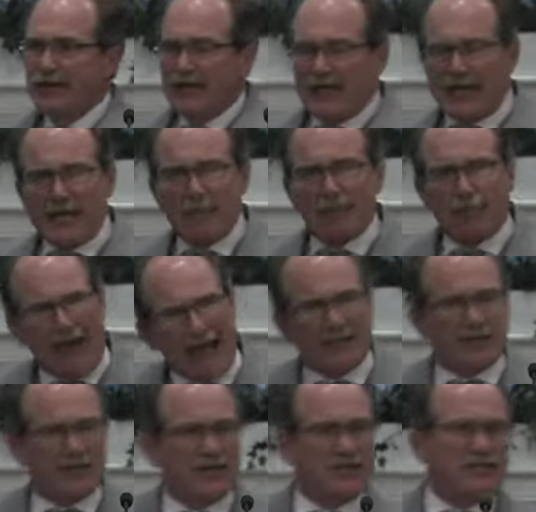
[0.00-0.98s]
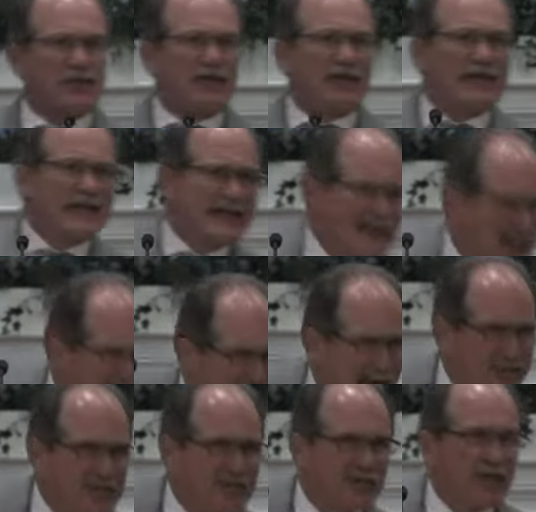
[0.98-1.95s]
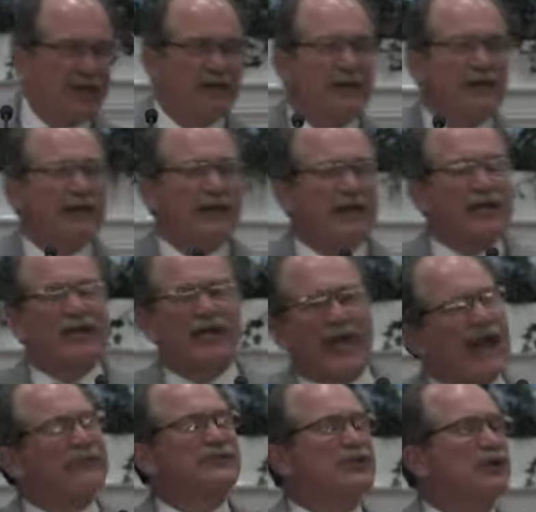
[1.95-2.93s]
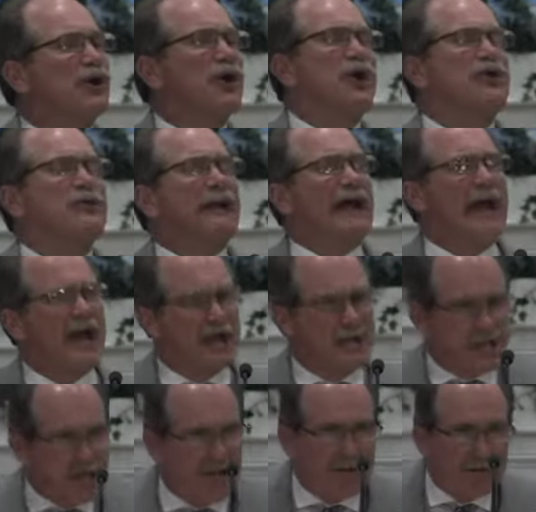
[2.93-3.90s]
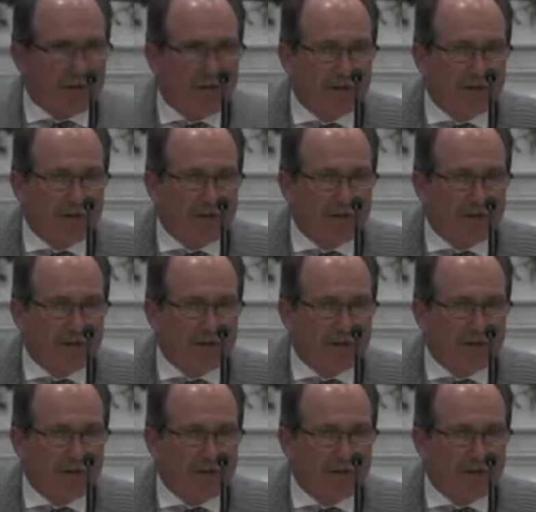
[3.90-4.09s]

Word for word: He blesses you, He guides you, He gives you illumination.